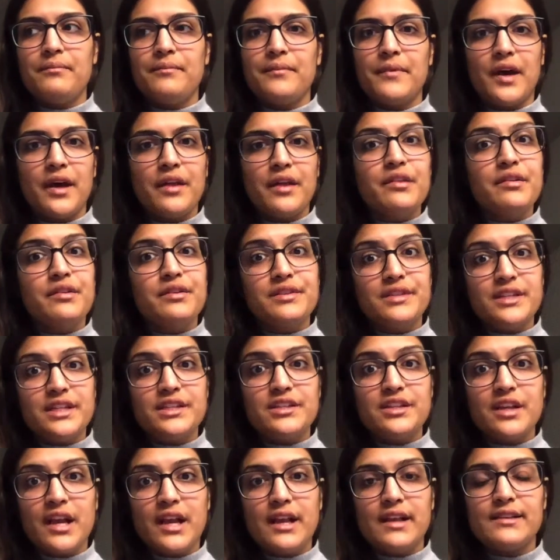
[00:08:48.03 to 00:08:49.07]
other
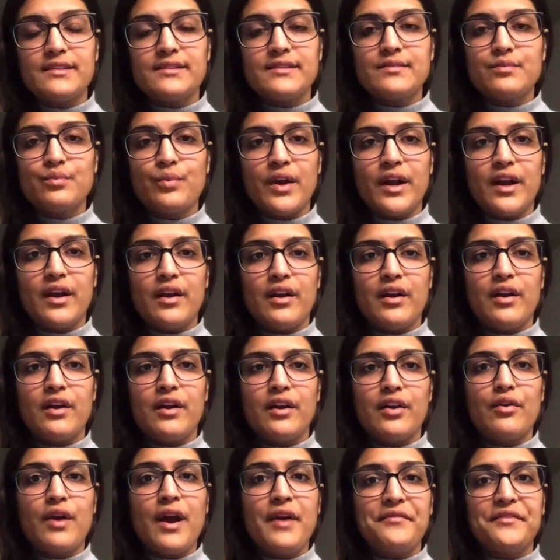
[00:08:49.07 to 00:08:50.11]
DJs,
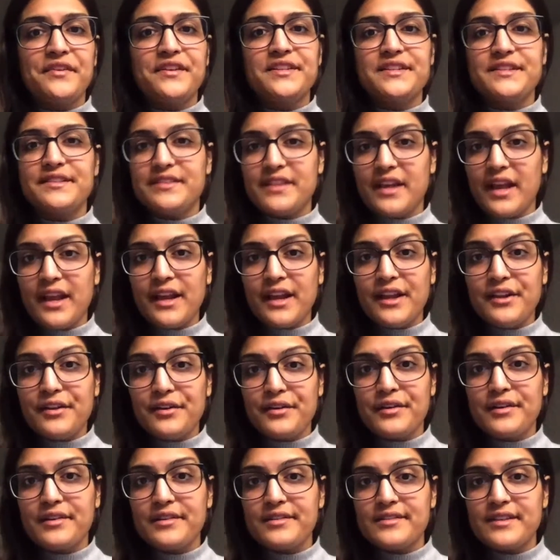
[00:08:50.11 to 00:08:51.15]
where graphic
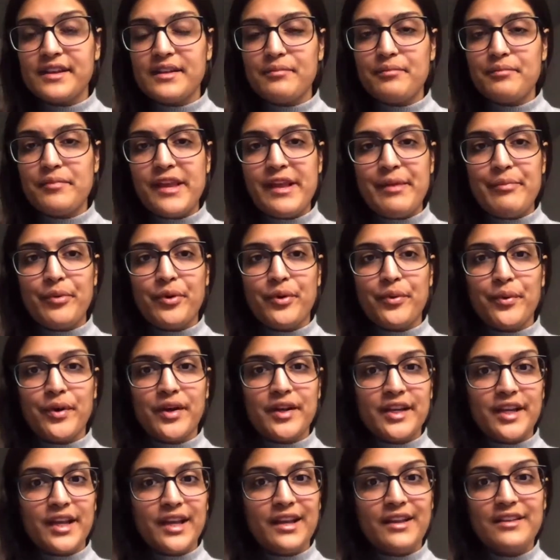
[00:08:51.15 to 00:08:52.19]
designers and people
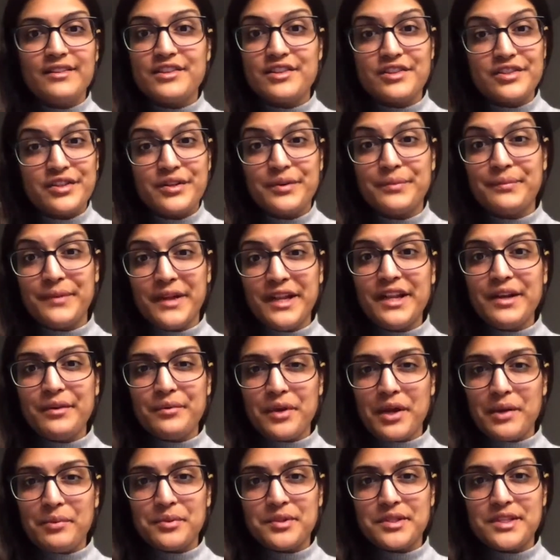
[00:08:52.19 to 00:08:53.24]
working digital media were
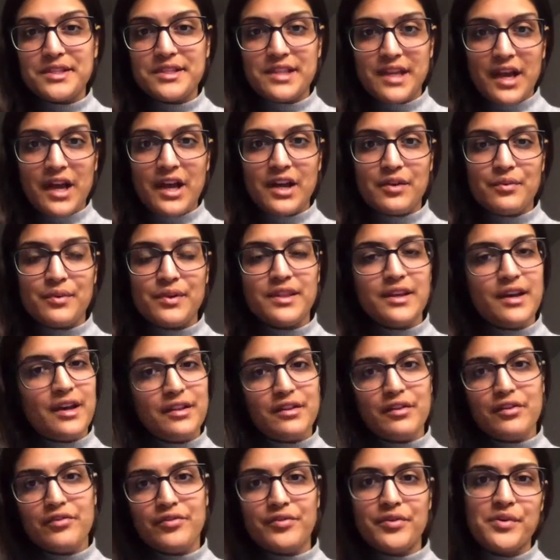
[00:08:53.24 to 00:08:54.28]
able to talk with
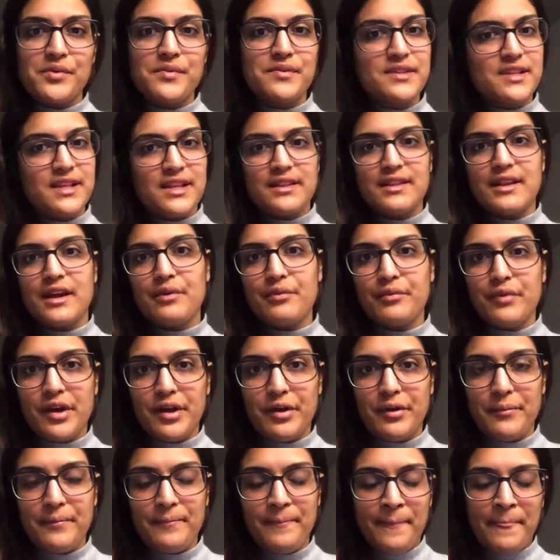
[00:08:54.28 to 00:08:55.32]
other folks in that
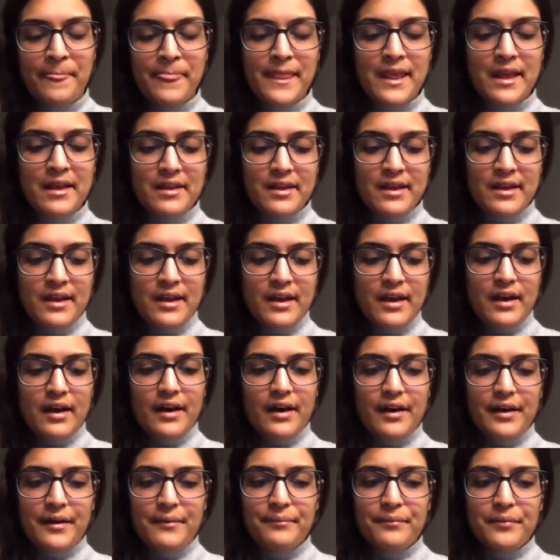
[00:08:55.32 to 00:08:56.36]
realm,
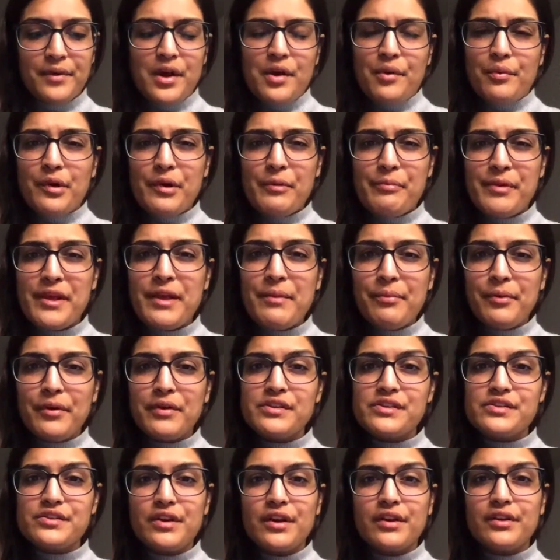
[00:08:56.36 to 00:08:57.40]
where people
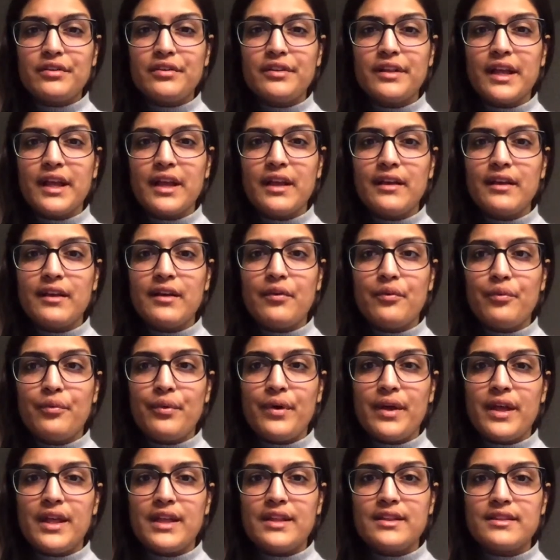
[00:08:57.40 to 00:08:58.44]
struggling
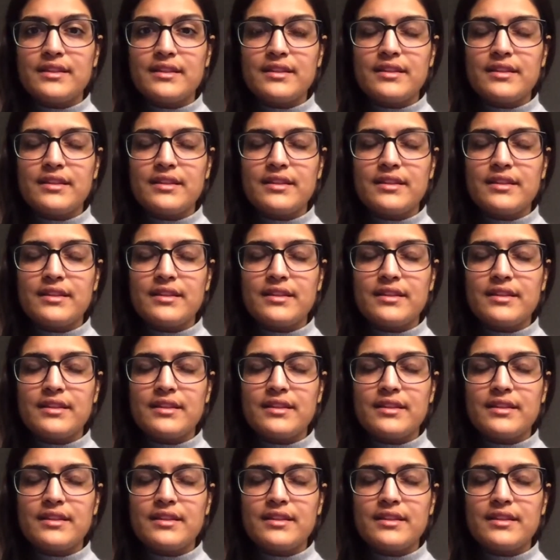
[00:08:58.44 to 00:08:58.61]
with